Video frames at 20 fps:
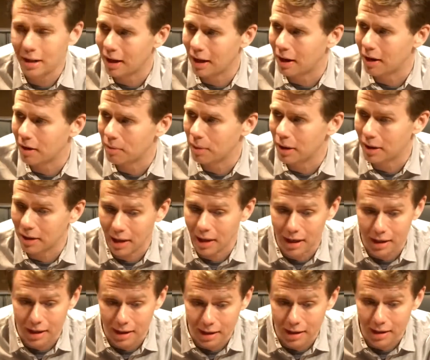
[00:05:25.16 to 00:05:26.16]
care, but
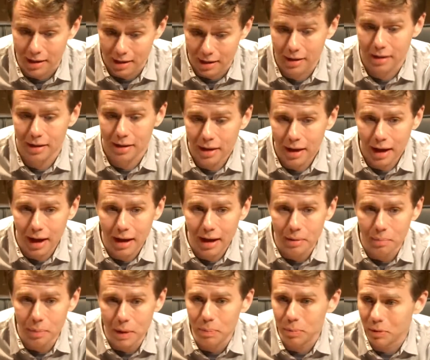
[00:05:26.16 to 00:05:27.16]
like,
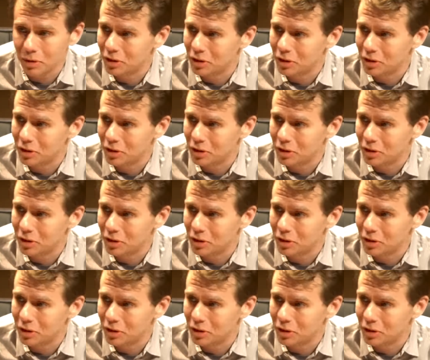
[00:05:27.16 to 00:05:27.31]
hey, people